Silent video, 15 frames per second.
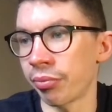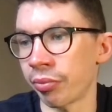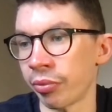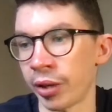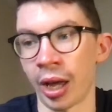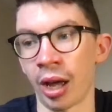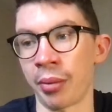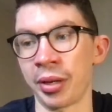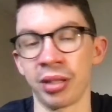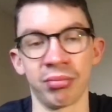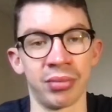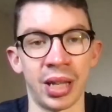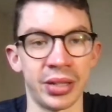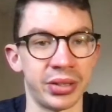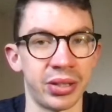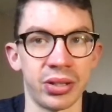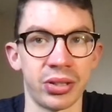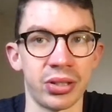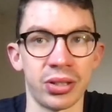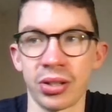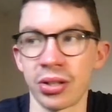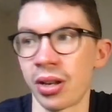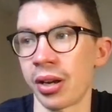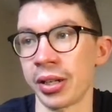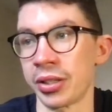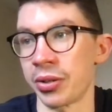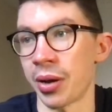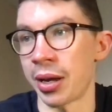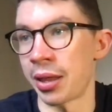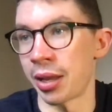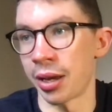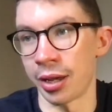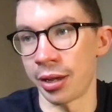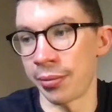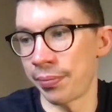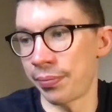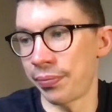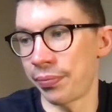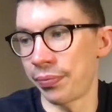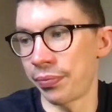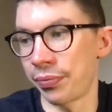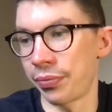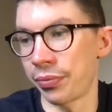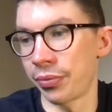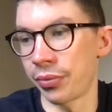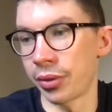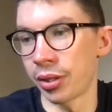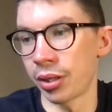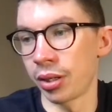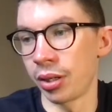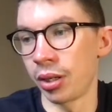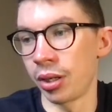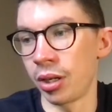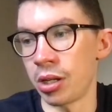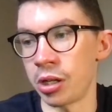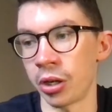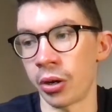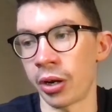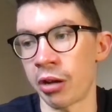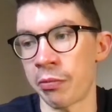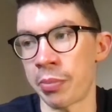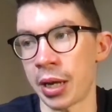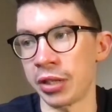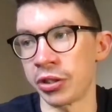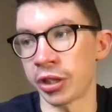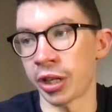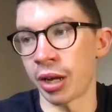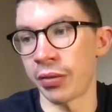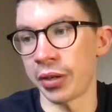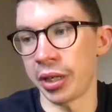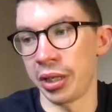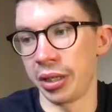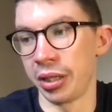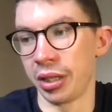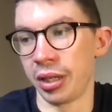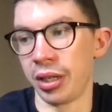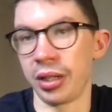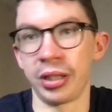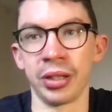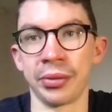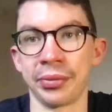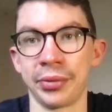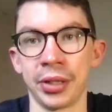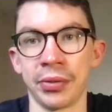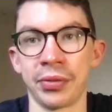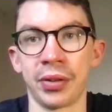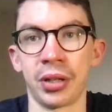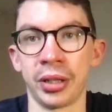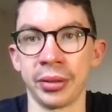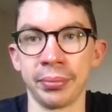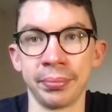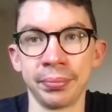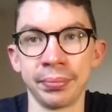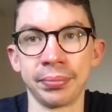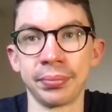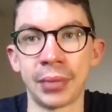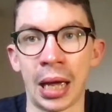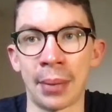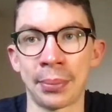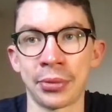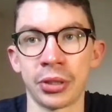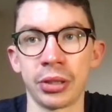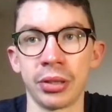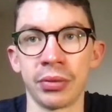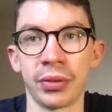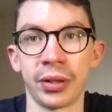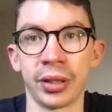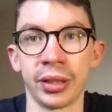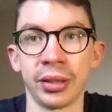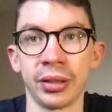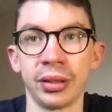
Yeah, I mean, you don't need to do anything here. You got enough bench cover. You're fine. Absolutely fine.